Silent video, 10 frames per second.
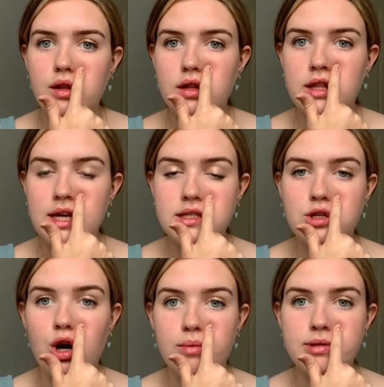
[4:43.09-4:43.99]
this
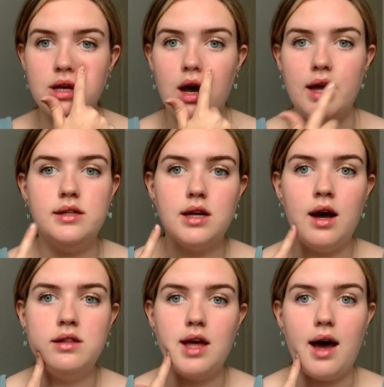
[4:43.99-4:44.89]
top side
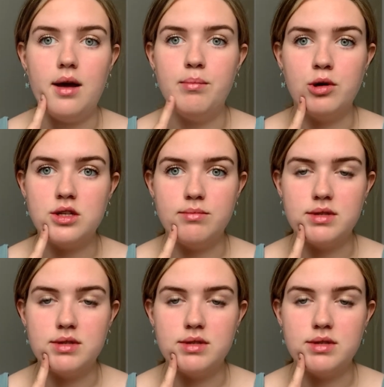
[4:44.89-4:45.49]
and that bottom